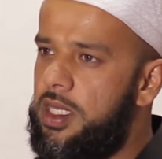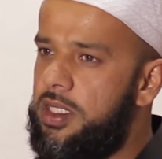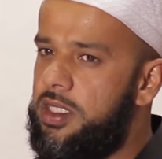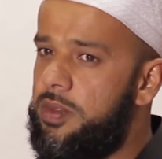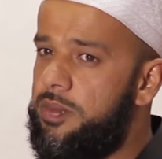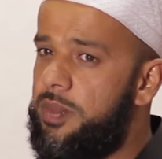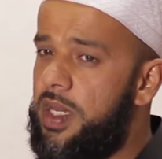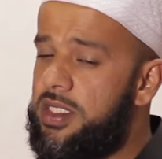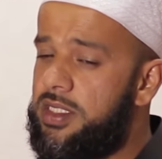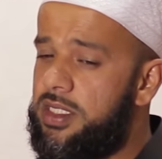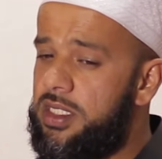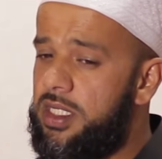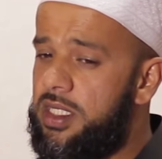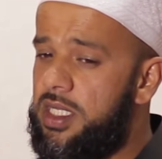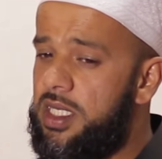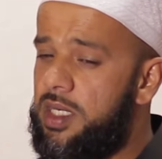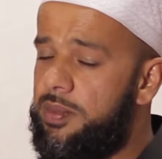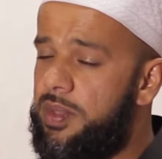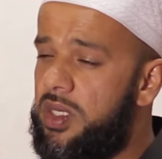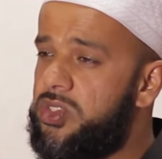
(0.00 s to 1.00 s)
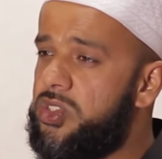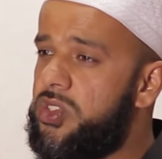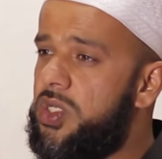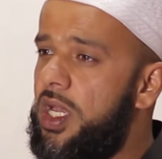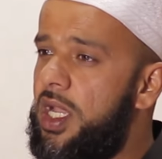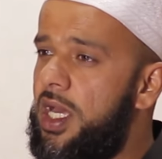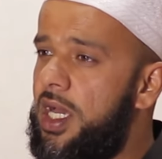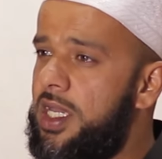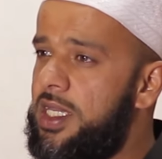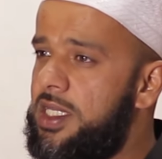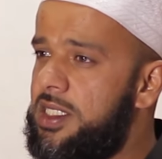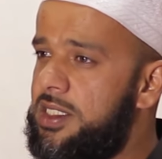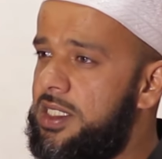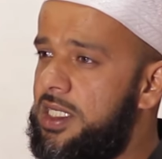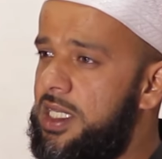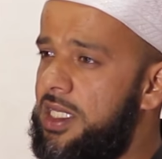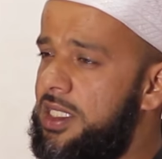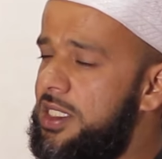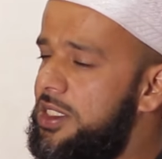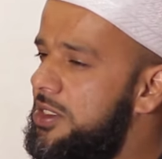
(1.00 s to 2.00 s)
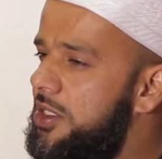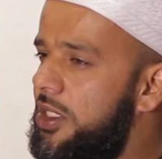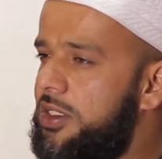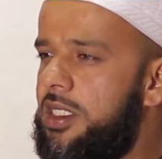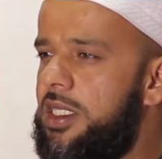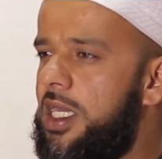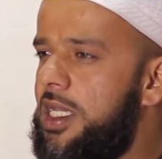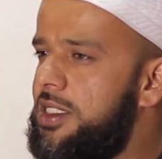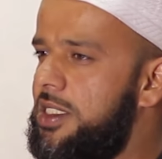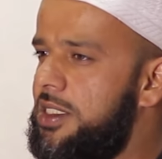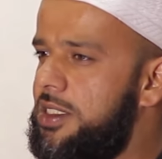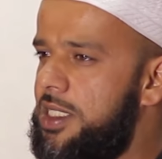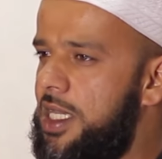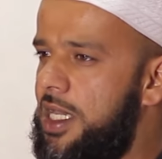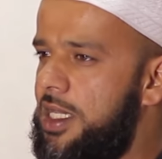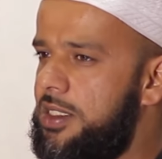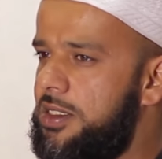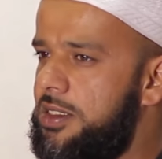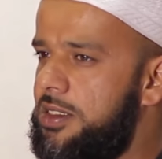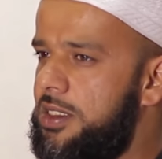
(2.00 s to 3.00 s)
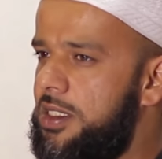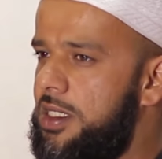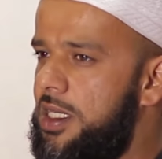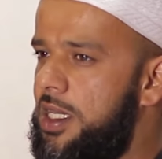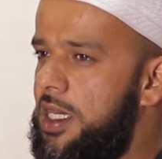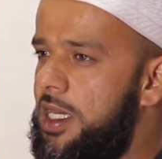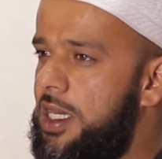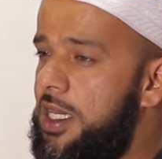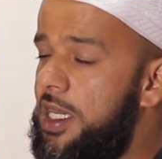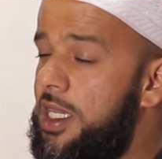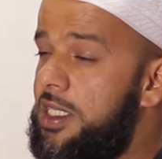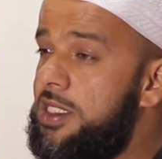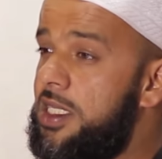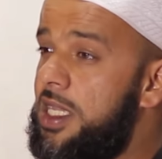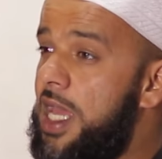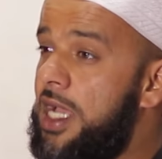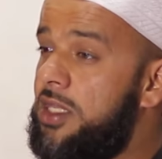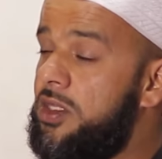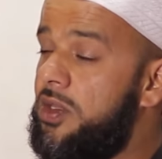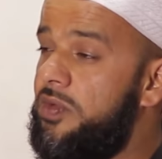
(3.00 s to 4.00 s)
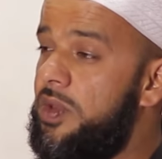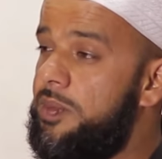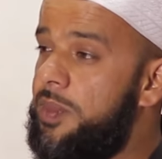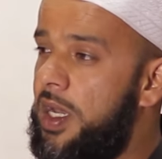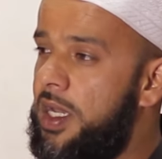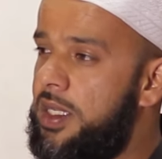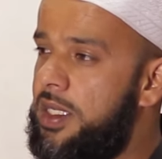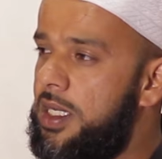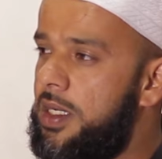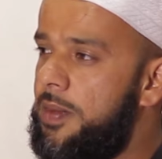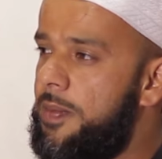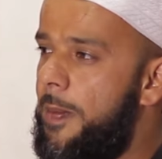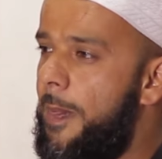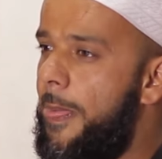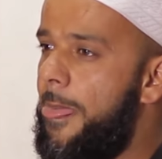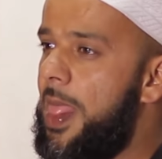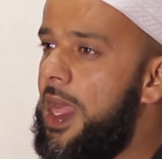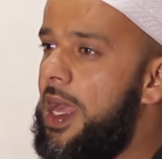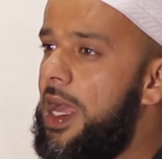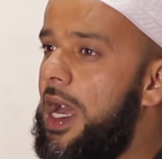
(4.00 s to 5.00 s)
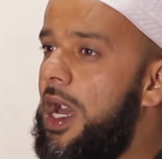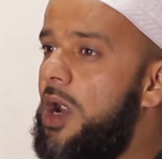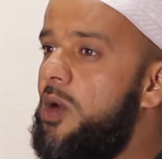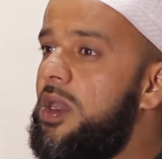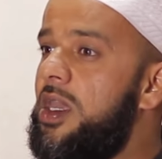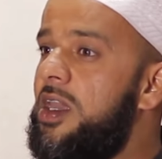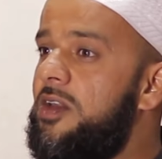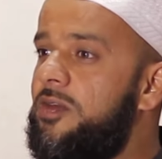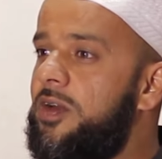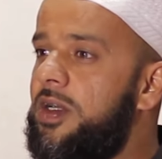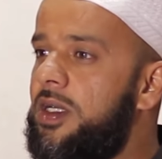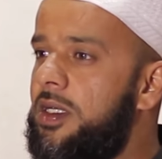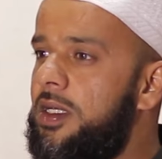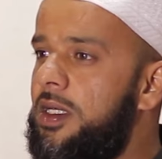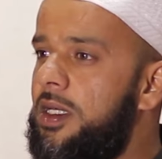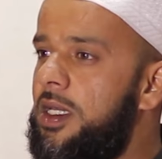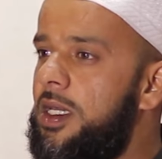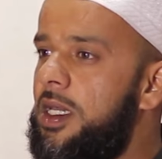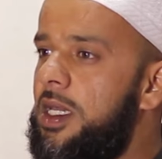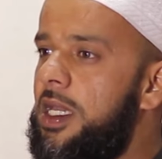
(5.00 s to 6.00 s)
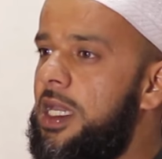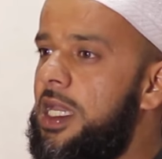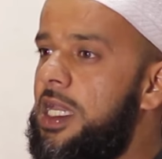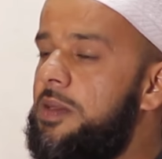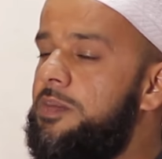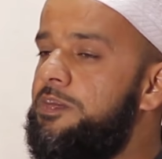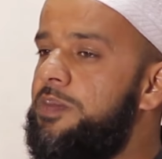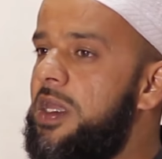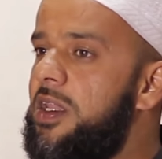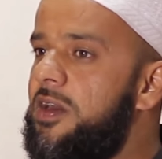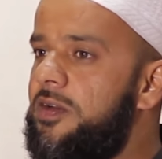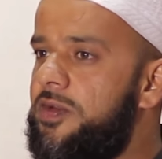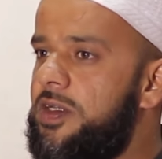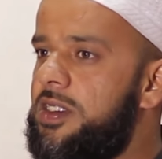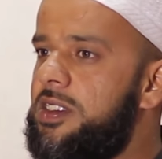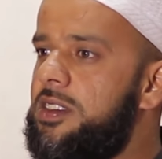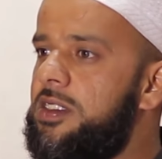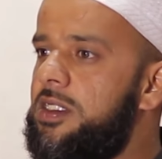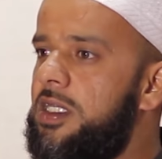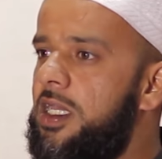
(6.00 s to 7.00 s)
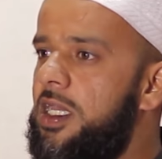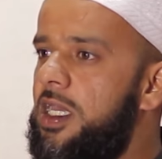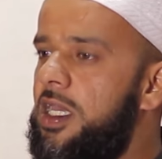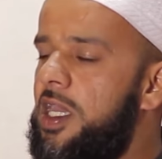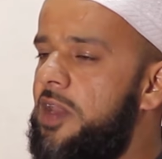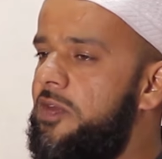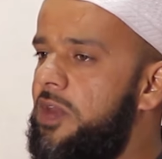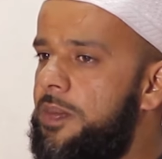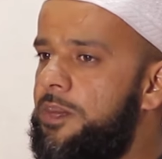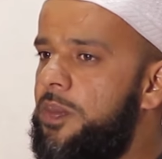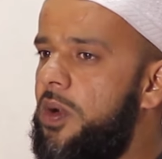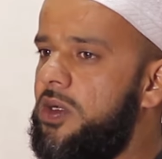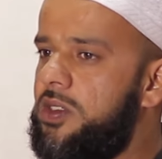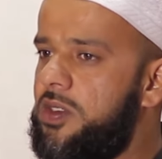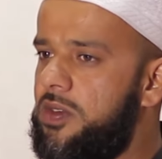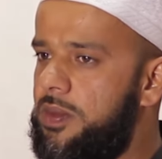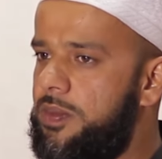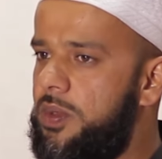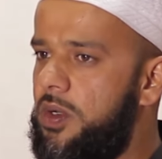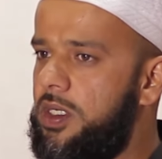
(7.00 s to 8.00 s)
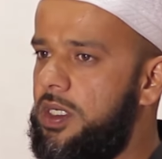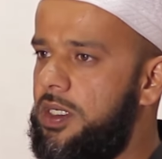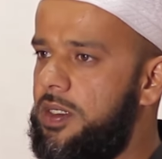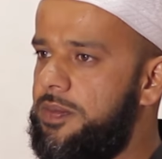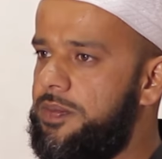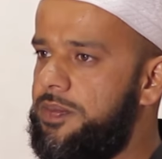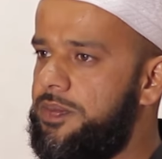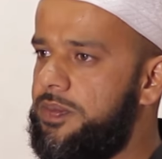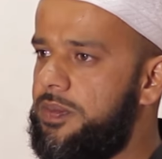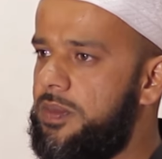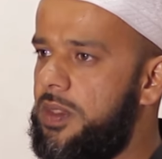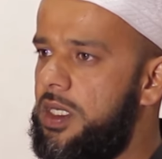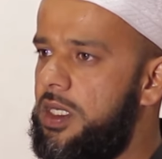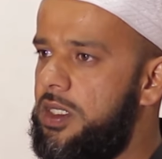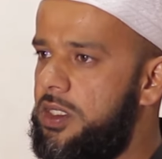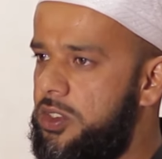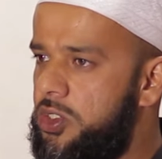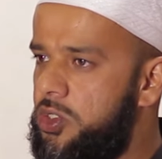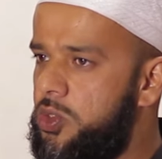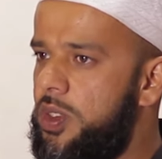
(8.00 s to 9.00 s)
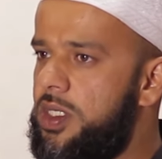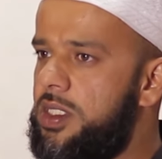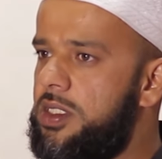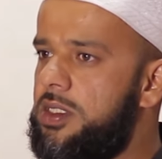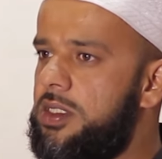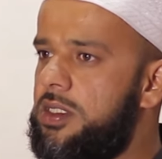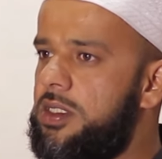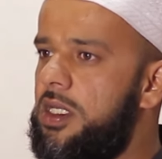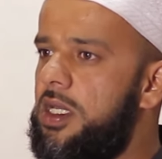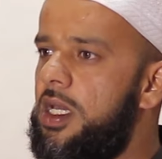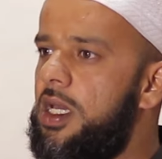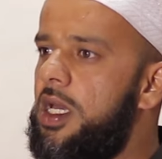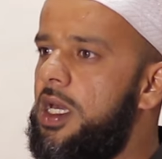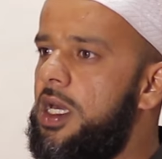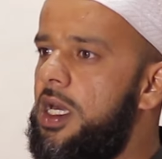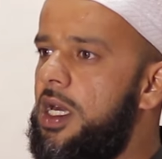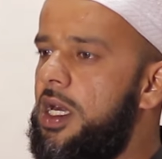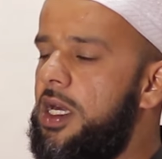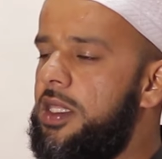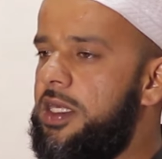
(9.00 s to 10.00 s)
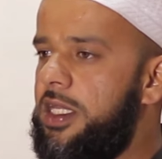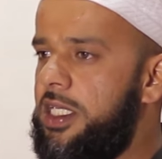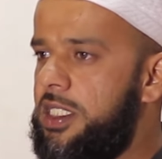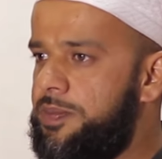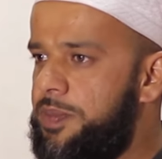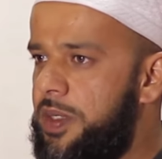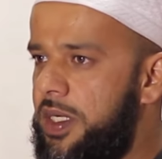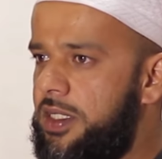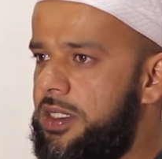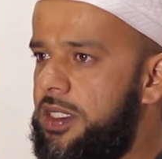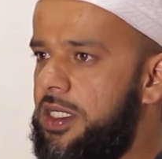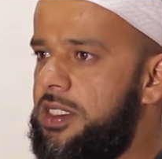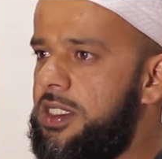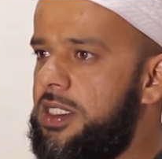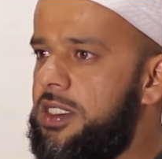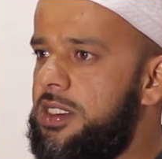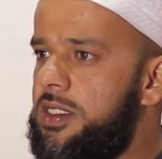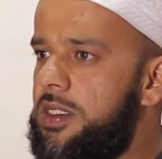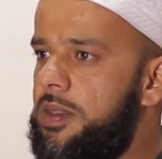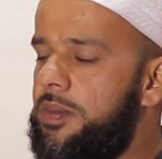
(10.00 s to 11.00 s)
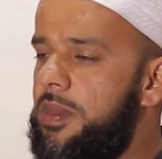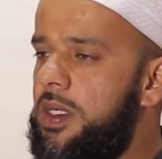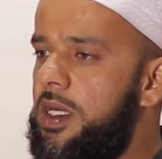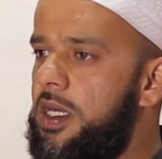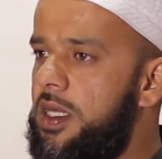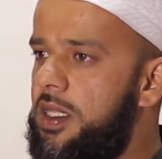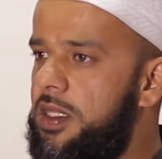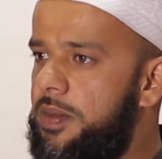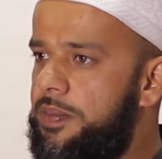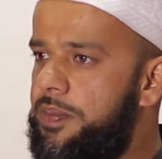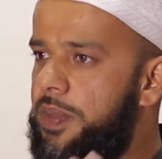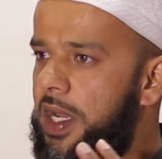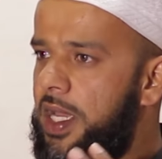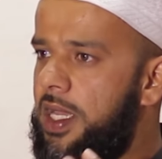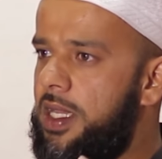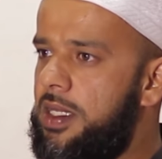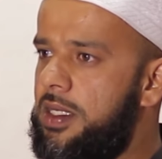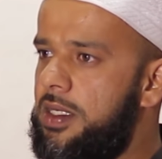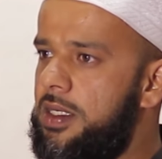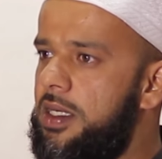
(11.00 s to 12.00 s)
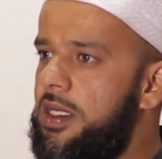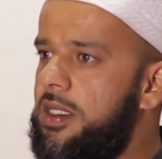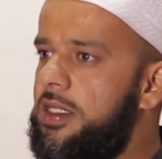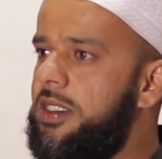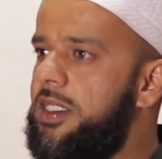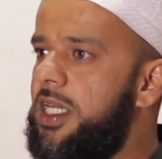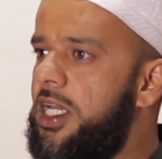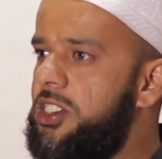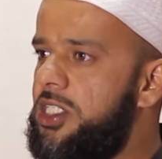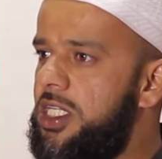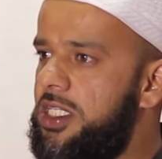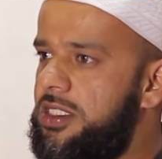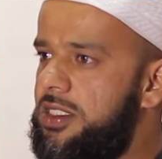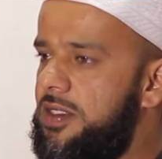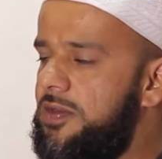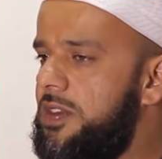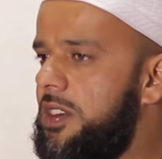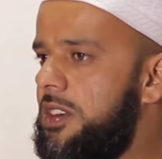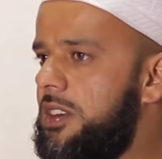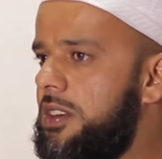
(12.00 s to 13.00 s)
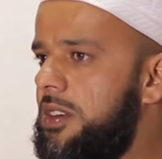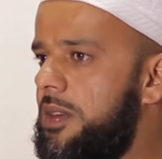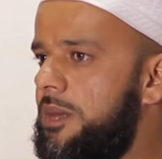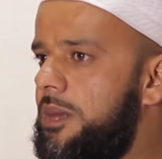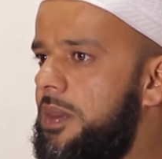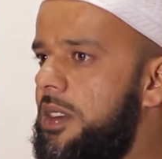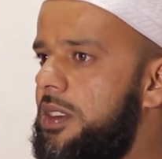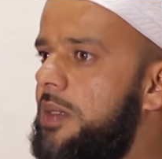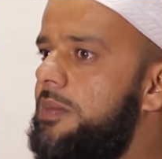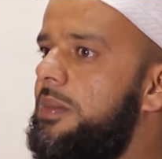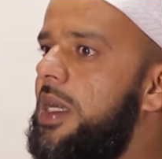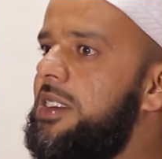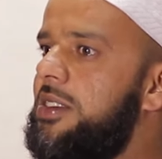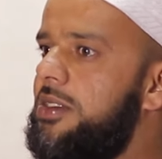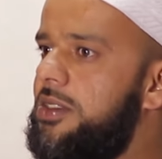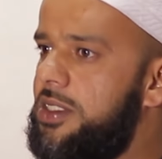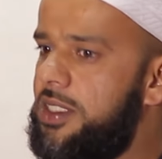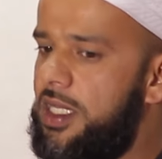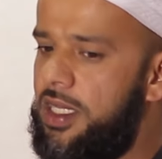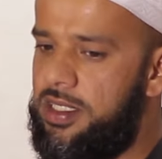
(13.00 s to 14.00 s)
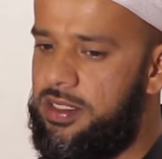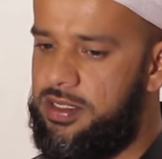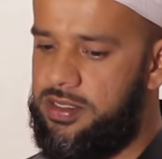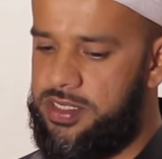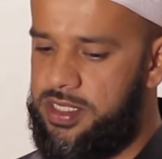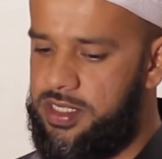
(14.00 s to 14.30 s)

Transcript: The amazing thing about salah is it is not an exercise, it's an act of ibadah. However, it benefits every part of the body the joints, the respiratory system, the brain, the digestive system, the musculoskeletal